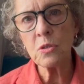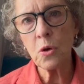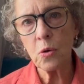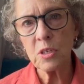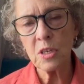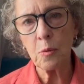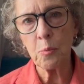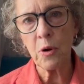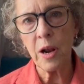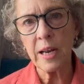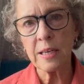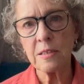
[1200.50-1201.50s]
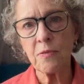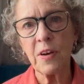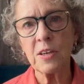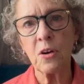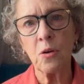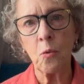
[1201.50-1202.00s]
the hotel products if I
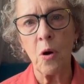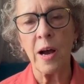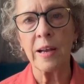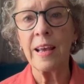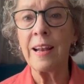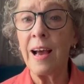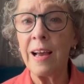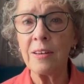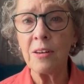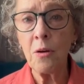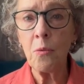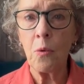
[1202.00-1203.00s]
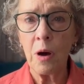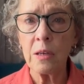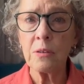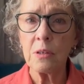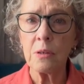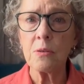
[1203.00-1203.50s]
don't want. And I don't want
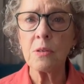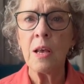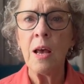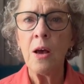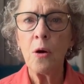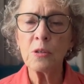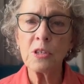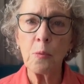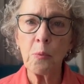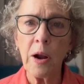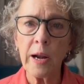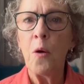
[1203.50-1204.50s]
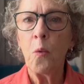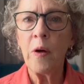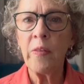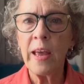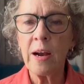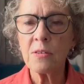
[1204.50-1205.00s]
to use hotel products
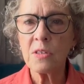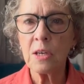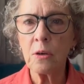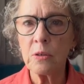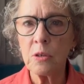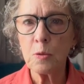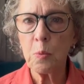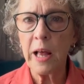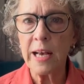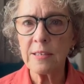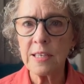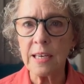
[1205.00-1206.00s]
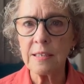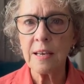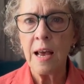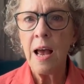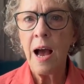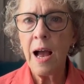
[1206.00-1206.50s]
when they are single-use plastics.
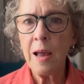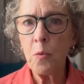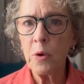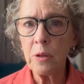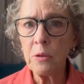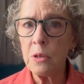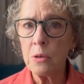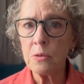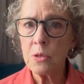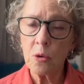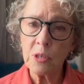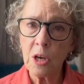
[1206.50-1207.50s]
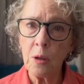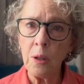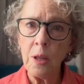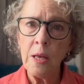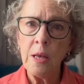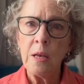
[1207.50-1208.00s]
I will use
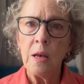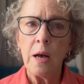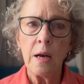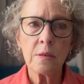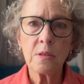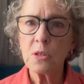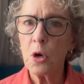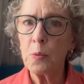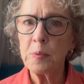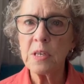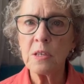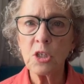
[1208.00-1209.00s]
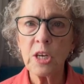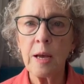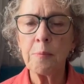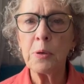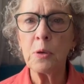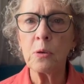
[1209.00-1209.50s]
hotel soaps and
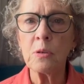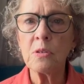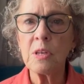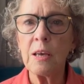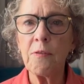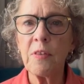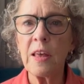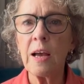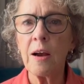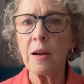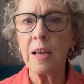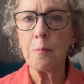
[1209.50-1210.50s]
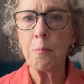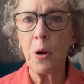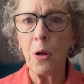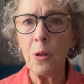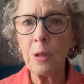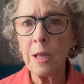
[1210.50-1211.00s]
shampoos if they are in
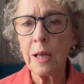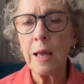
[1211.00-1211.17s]
bulk,